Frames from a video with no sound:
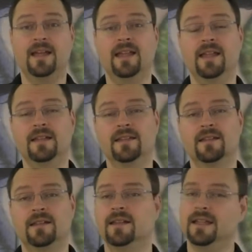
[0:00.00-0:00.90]
And
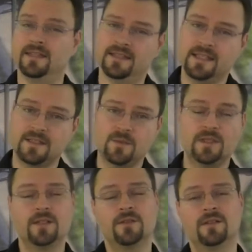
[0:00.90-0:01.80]
in the next
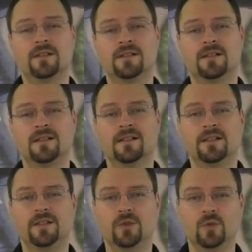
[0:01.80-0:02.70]
video
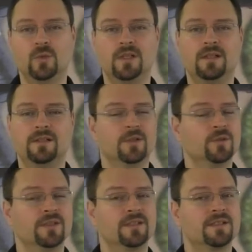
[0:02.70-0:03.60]
you will
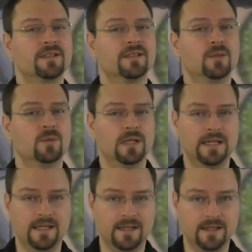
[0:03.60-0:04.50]
notice
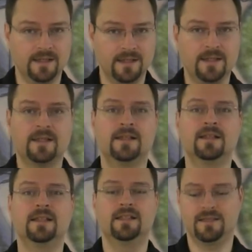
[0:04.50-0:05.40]
why
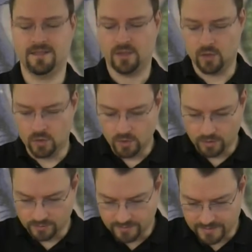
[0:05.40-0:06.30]
it's
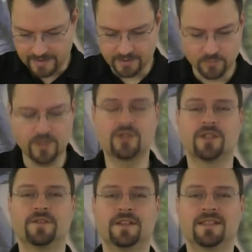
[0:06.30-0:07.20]
called hand
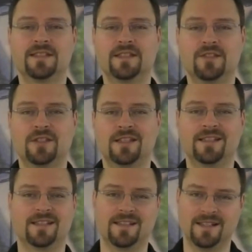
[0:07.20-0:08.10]
pressure fascination
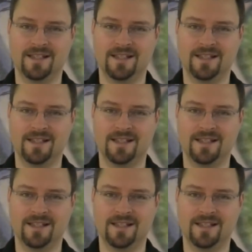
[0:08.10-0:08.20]
technique.